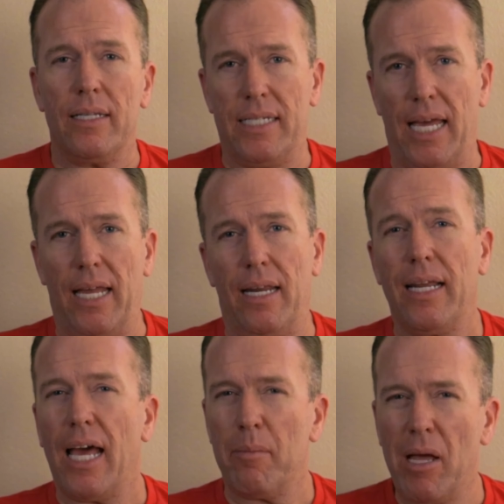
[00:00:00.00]
dead
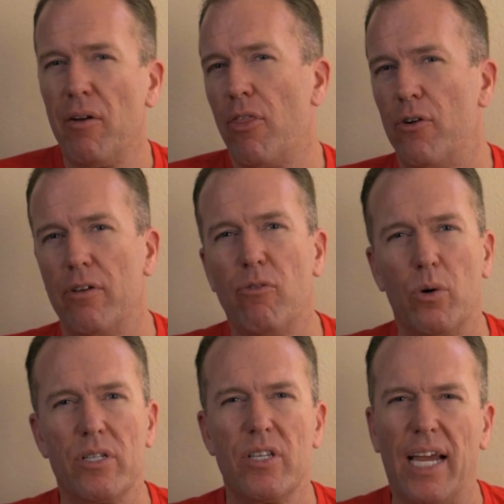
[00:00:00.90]
and got about
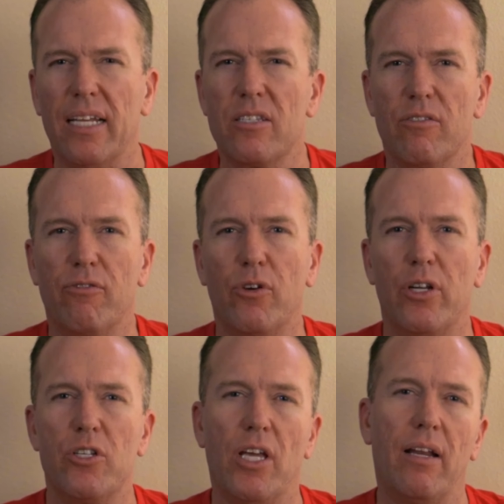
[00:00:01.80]
34 seconds of
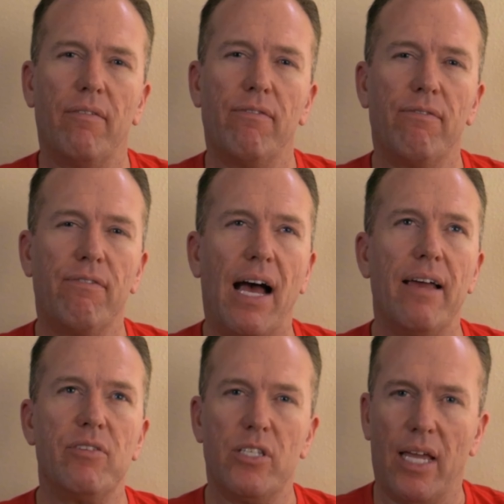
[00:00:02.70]
footage at a
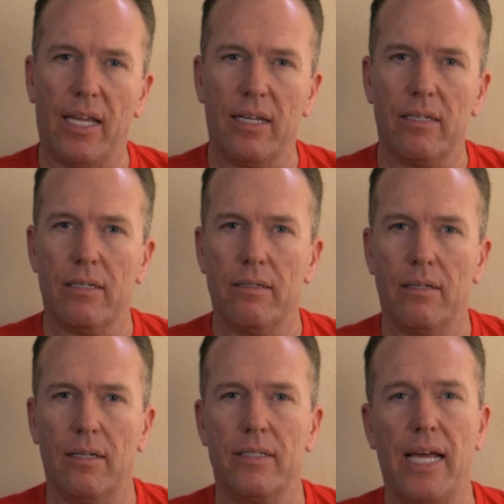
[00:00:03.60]
five second
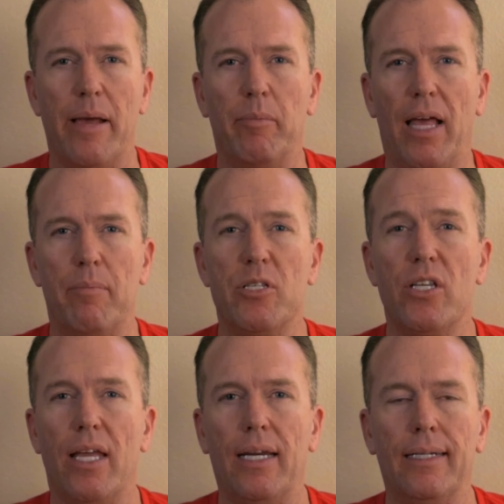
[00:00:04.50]
uh, time lapse
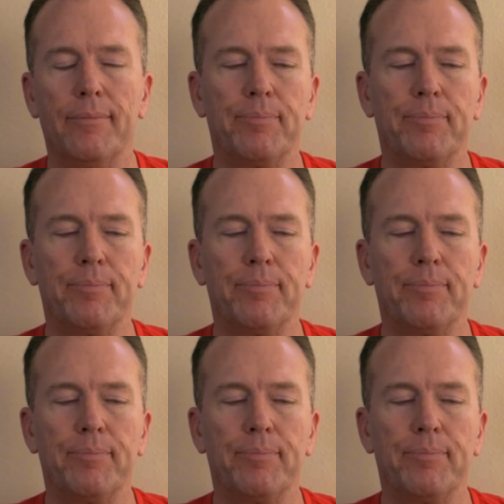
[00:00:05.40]
setting.